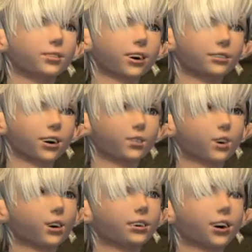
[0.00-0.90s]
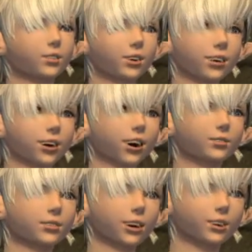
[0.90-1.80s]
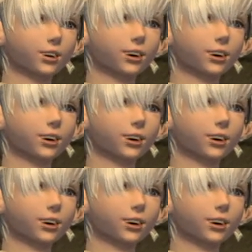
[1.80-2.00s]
Nevertheless, I hope